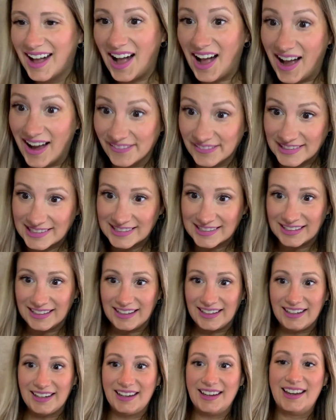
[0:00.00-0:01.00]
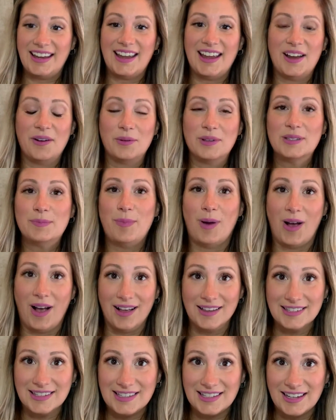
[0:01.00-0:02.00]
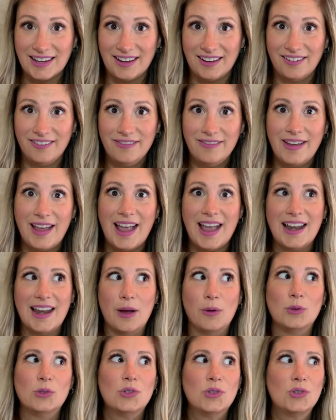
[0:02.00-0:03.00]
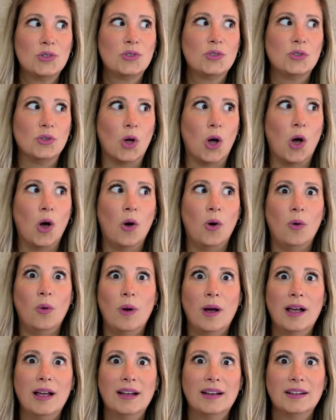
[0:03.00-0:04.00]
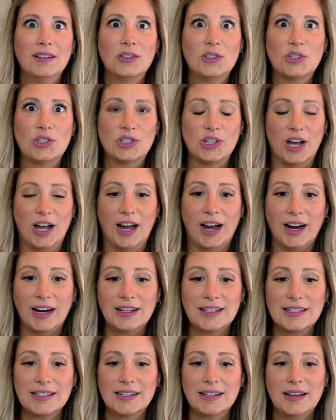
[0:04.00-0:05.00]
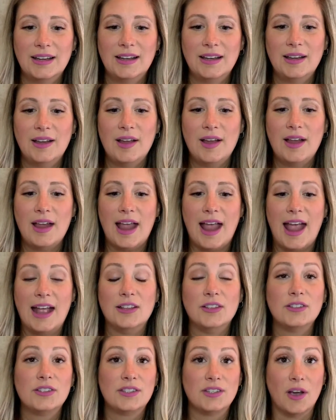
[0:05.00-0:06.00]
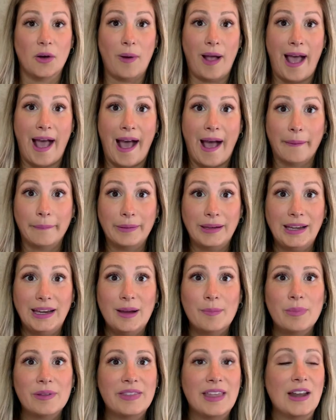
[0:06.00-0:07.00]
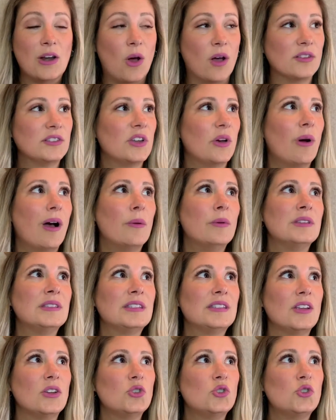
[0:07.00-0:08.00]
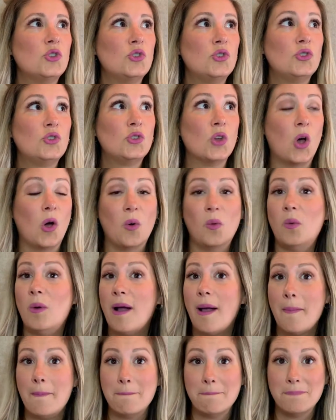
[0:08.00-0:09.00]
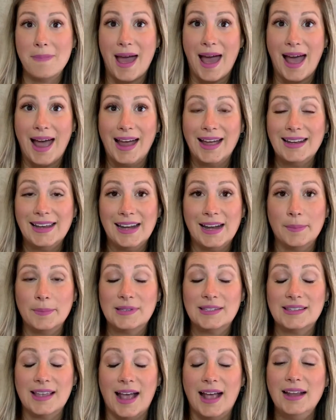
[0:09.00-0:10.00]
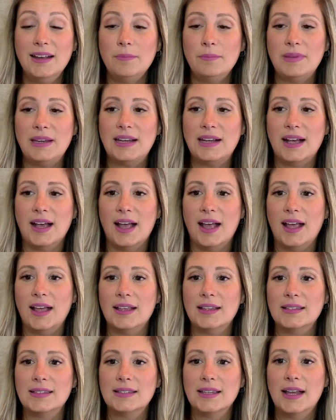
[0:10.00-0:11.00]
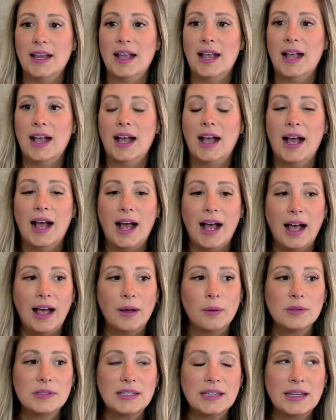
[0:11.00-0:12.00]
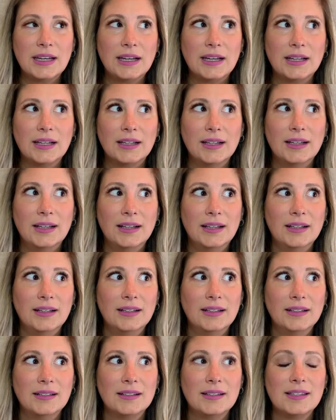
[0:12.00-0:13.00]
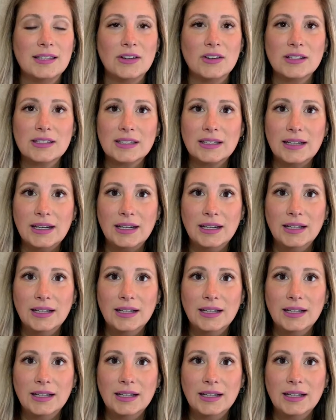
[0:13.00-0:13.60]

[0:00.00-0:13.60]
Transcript: obviously it was positive, and I was so shocked and so happy, but then also I was so mad and upset because I was like, seriously?